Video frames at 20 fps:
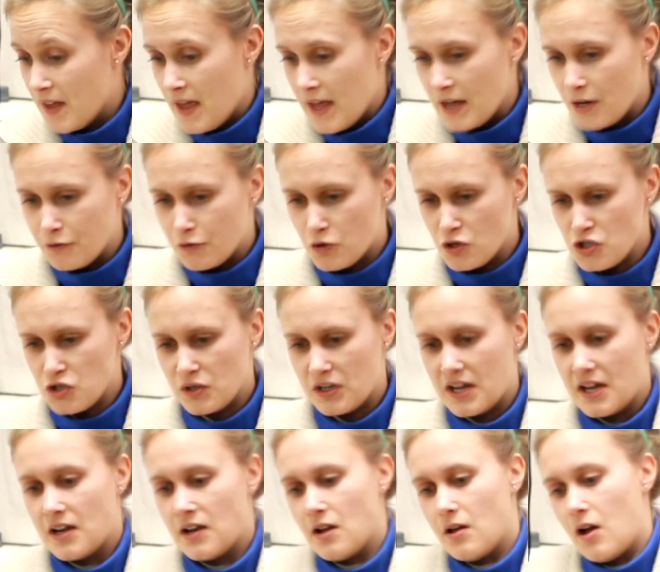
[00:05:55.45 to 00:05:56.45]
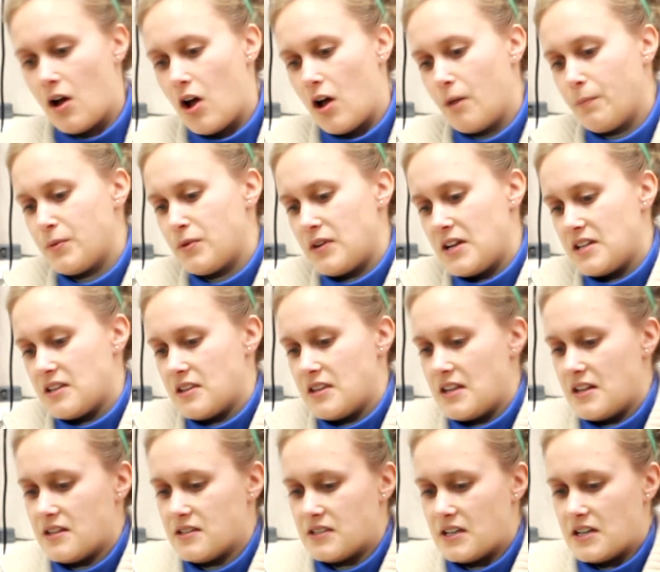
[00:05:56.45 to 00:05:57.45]
And of course you can operate
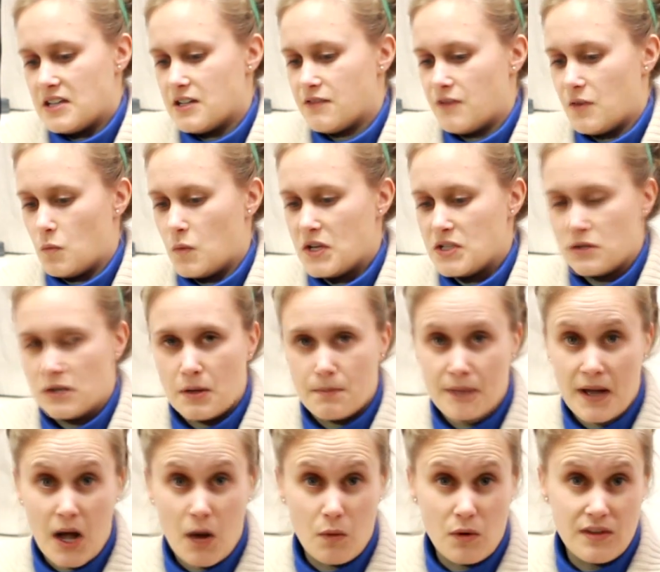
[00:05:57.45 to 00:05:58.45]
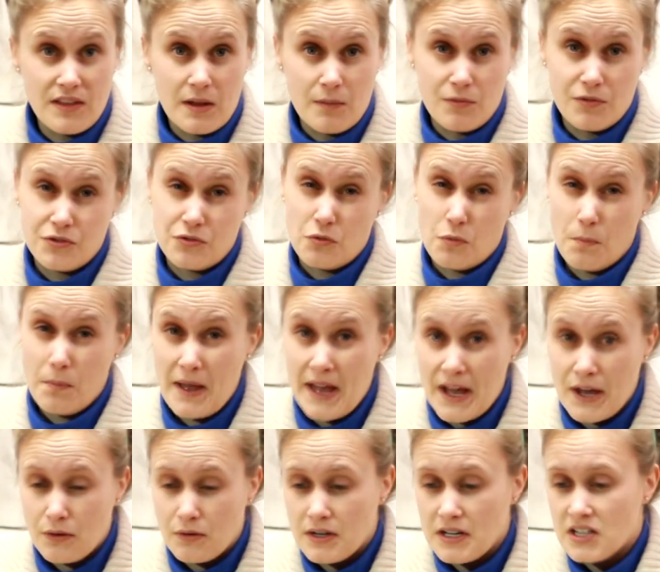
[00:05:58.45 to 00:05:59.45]
these in different ways. You can power them through
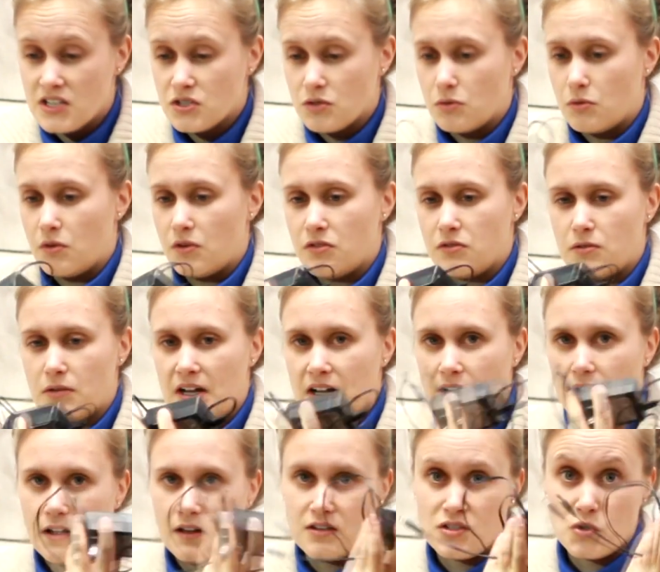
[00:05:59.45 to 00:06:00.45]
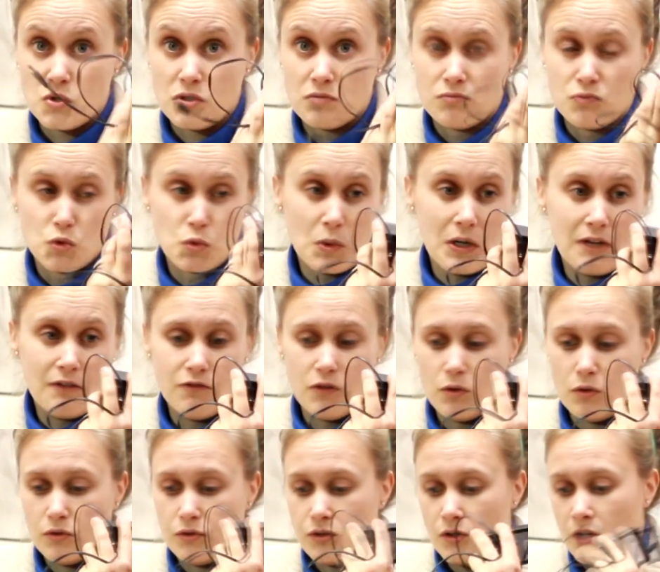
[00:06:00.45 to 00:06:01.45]
batteries or through like a
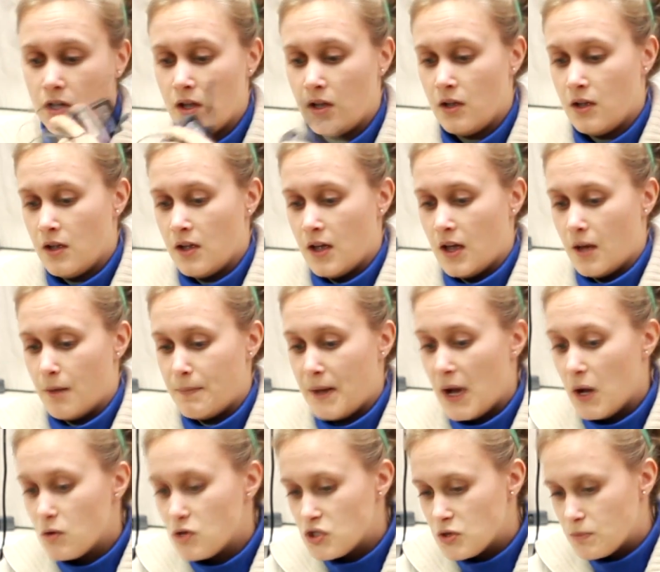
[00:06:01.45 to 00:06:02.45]
12-volt power